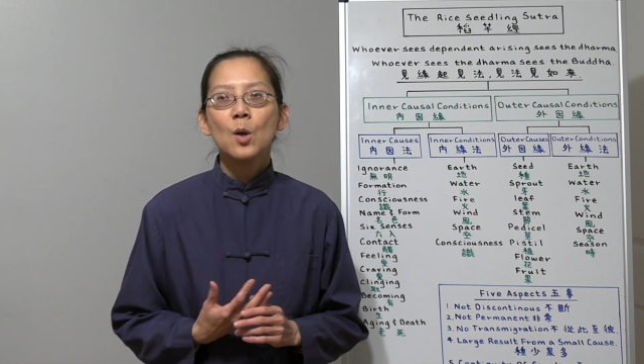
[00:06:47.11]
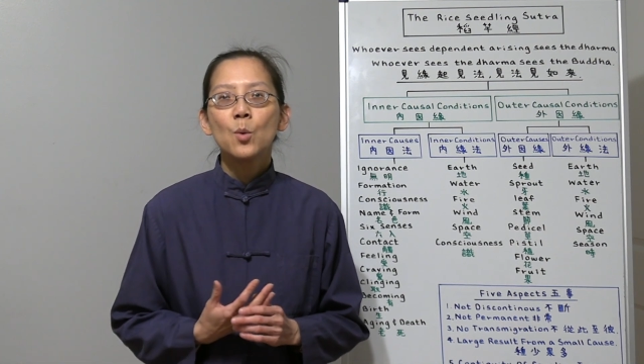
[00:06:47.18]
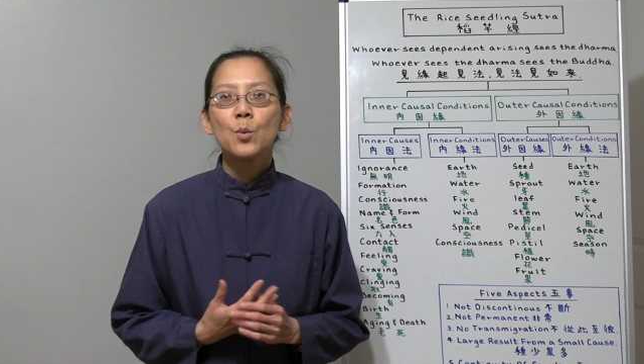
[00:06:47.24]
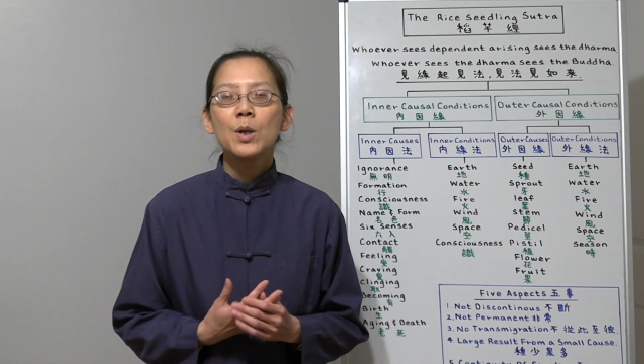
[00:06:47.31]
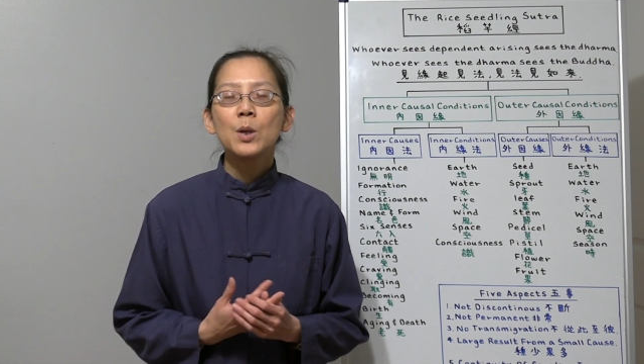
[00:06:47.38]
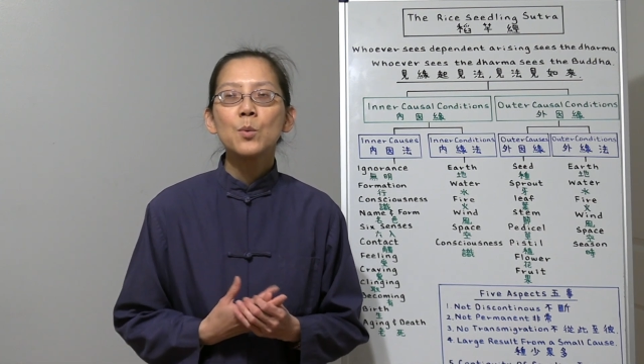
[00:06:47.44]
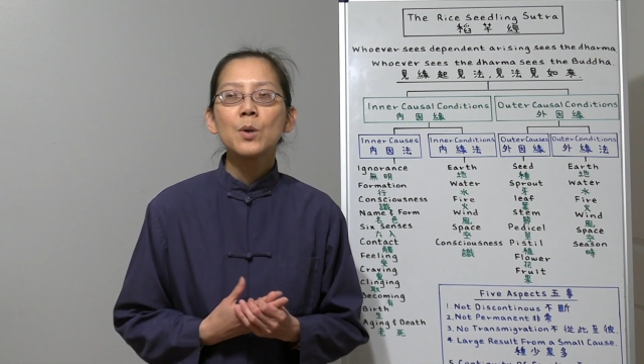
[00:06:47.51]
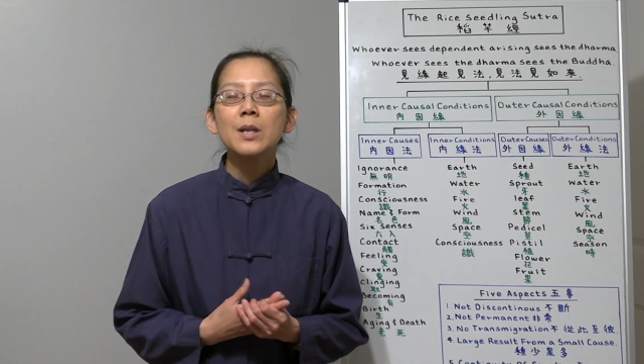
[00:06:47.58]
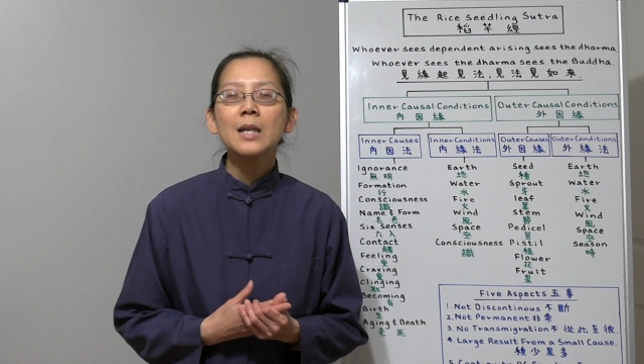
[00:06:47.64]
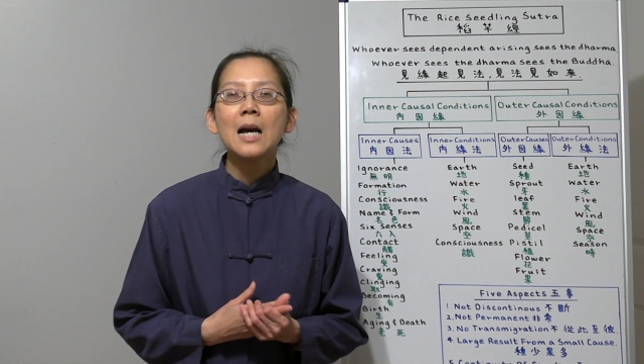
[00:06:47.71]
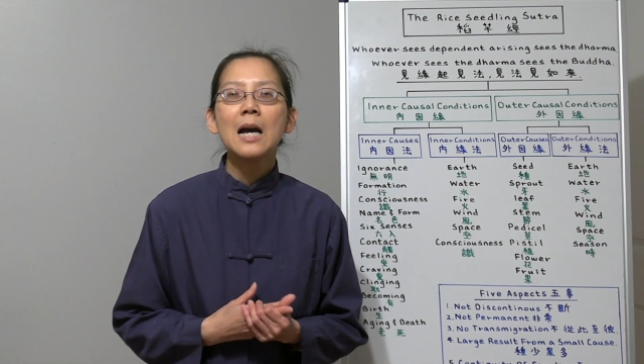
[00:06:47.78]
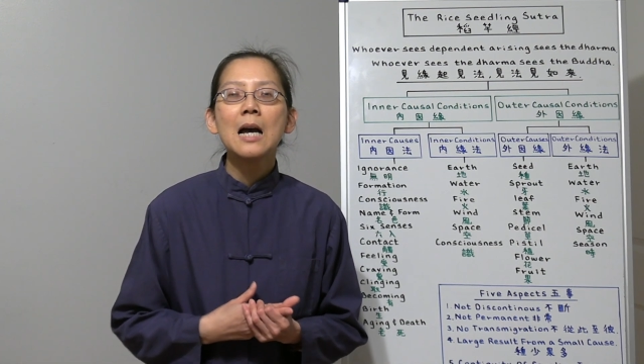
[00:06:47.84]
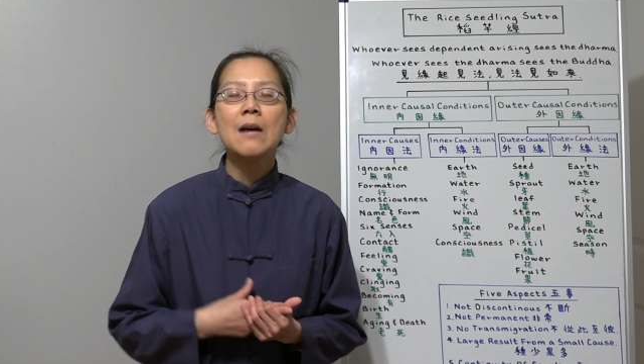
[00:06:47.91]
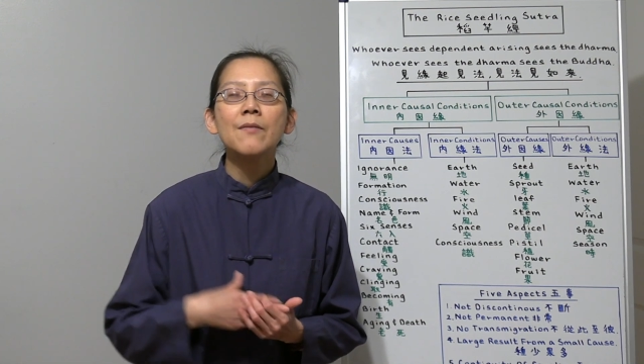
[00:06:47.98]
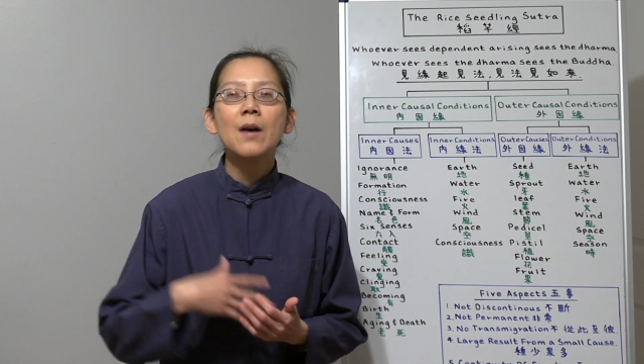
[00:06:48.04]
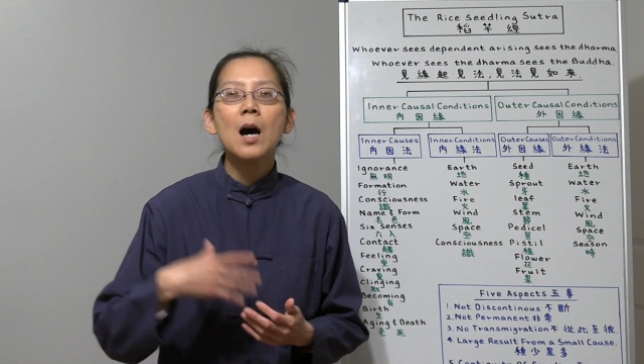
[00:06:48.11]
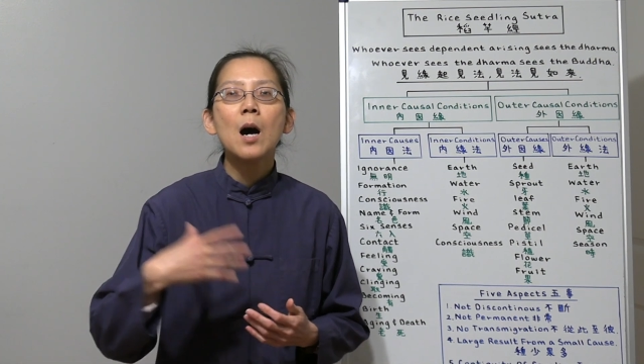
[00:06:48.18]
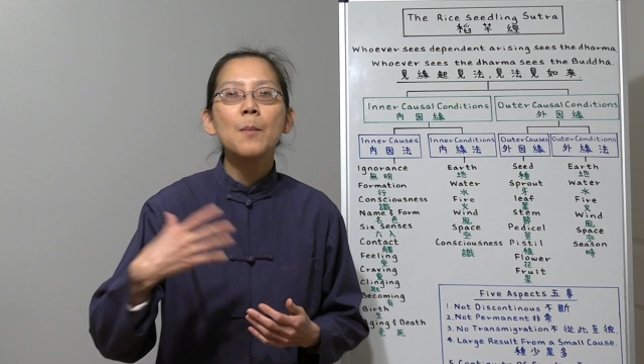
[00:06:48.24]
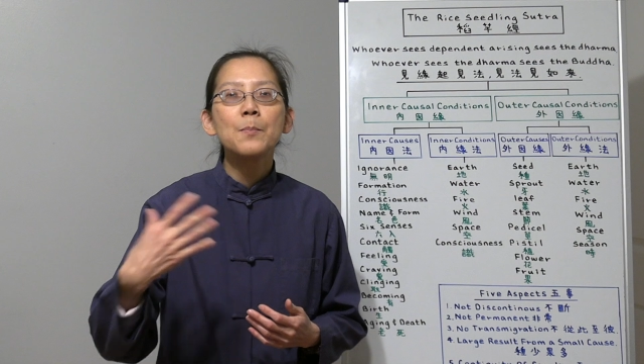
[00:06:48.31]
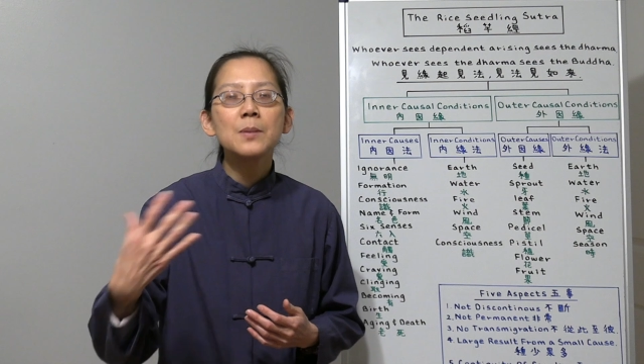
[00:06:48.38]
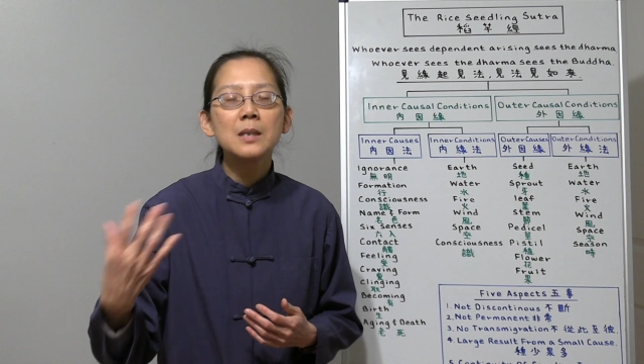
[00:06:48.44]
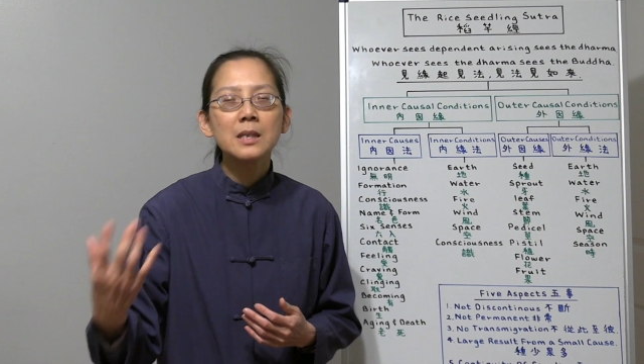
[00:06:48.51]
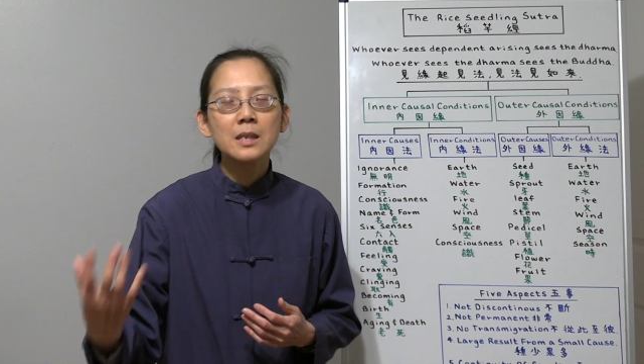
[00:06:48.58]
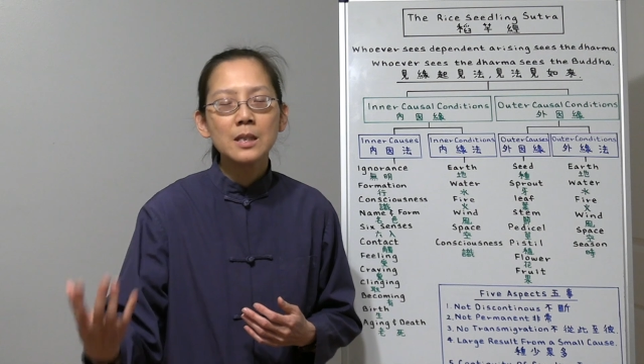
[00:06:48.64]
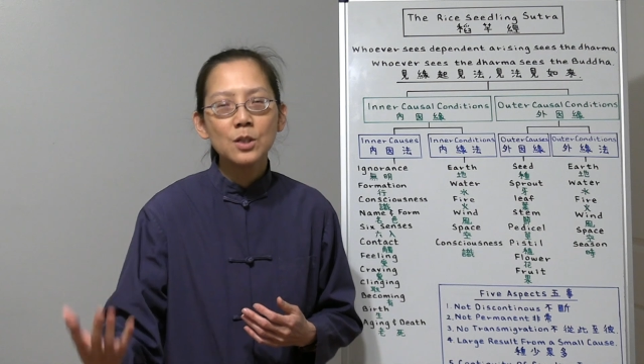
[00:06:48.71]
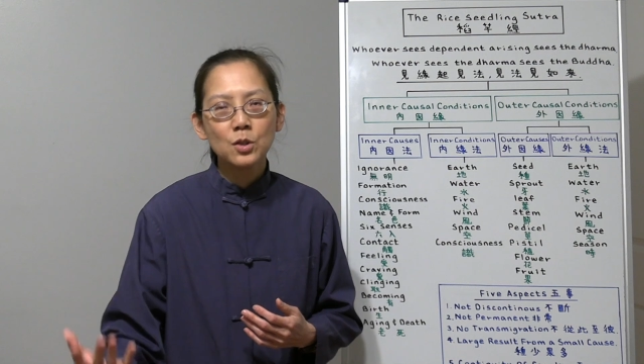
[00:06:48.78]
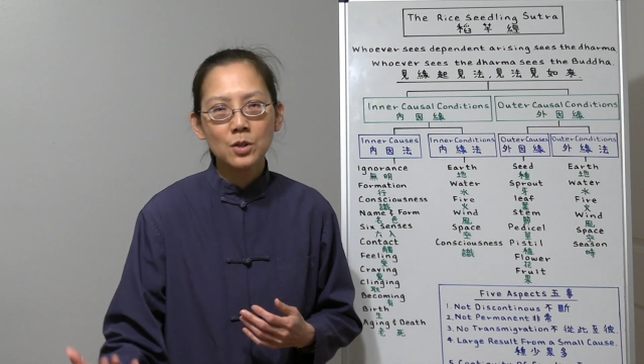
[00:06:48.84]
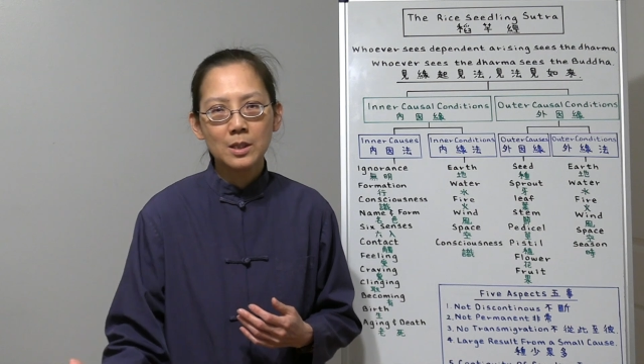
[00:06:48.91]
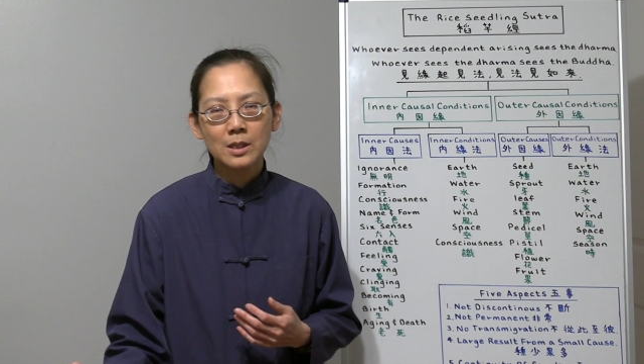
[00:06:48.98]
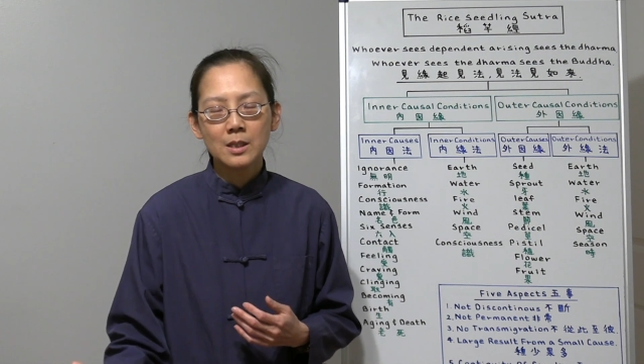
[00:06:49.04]
We will not have
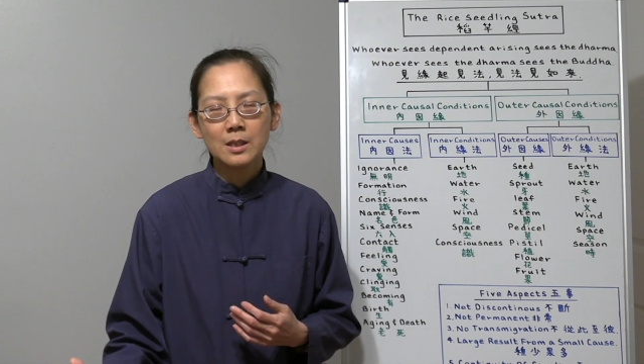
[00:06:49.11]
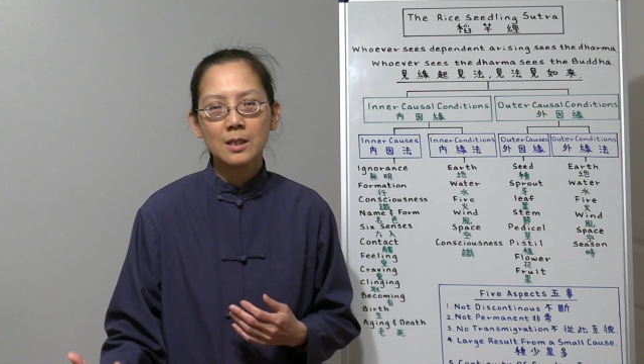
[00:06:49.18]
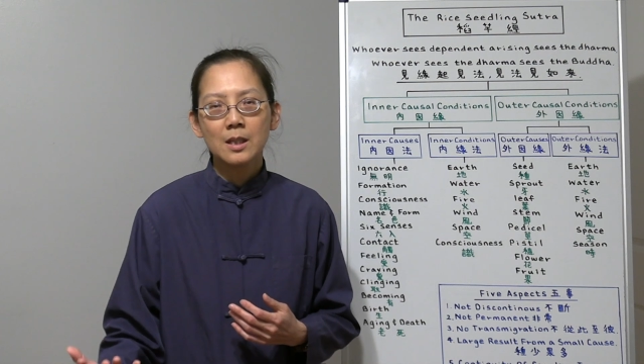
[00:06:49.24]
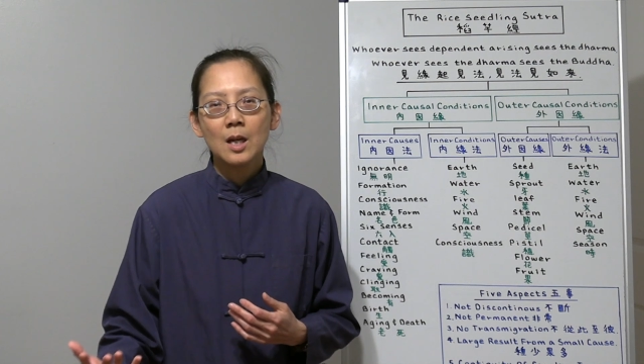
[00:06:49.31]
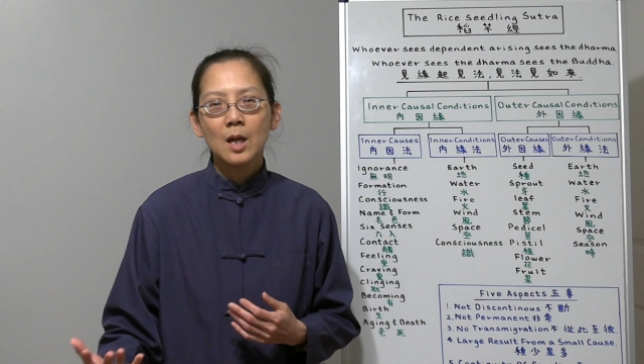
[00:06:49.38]
oppositions.